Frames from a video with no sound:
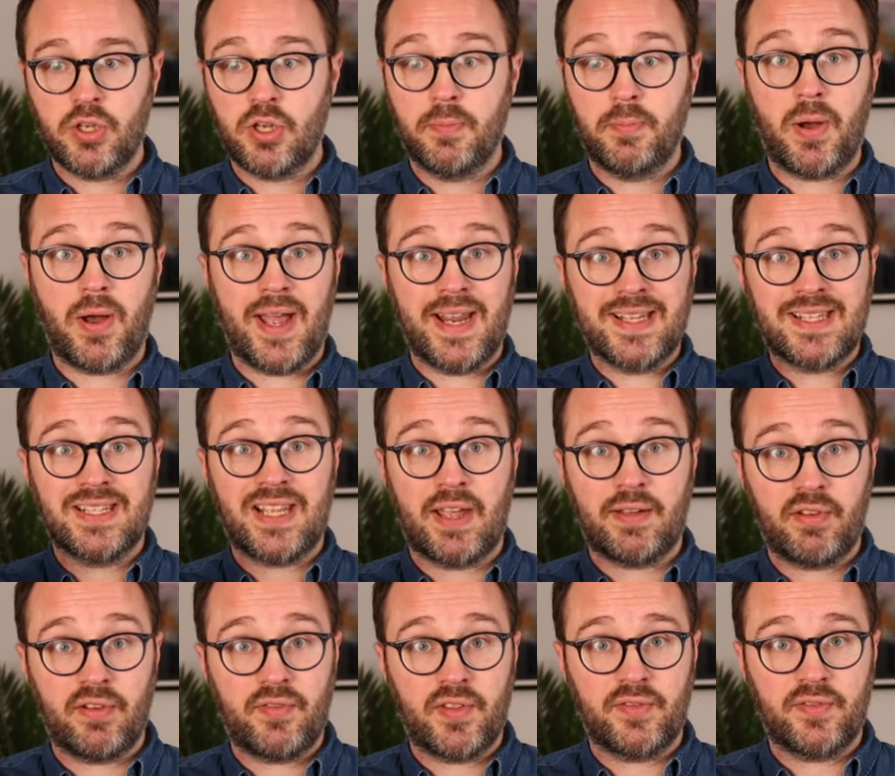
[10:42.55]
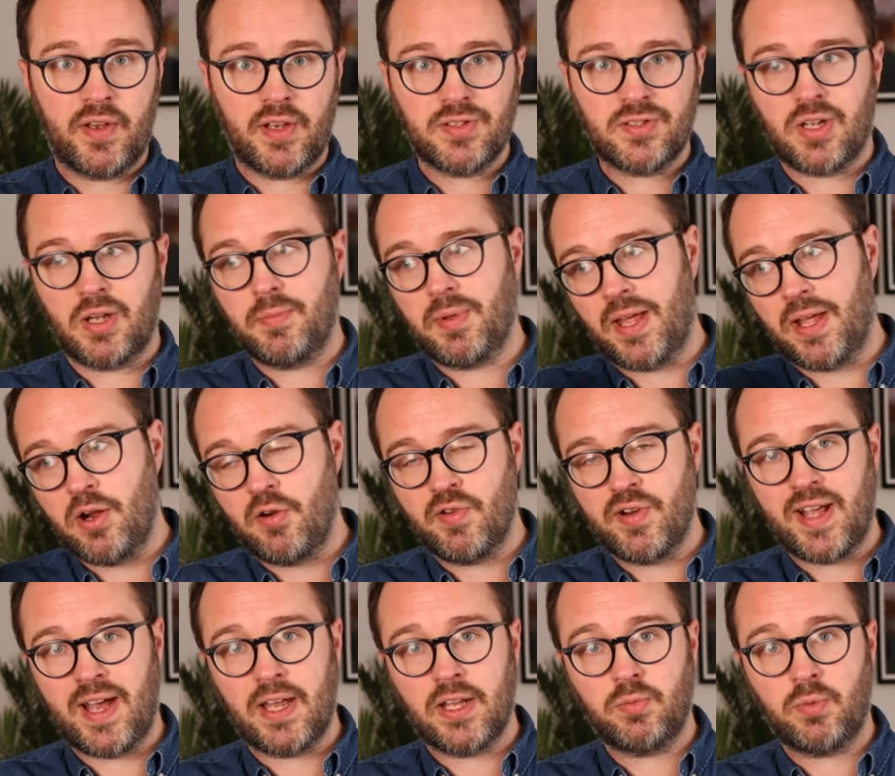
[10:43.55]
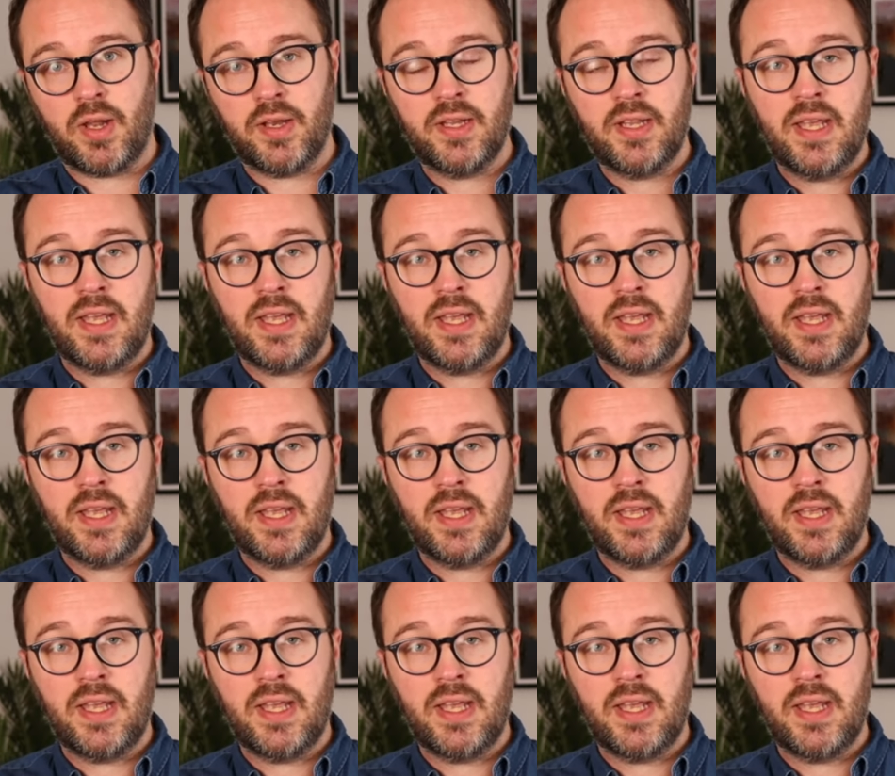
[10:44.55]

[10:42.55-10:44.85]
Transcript: you're buying together for the first time, but they already had one,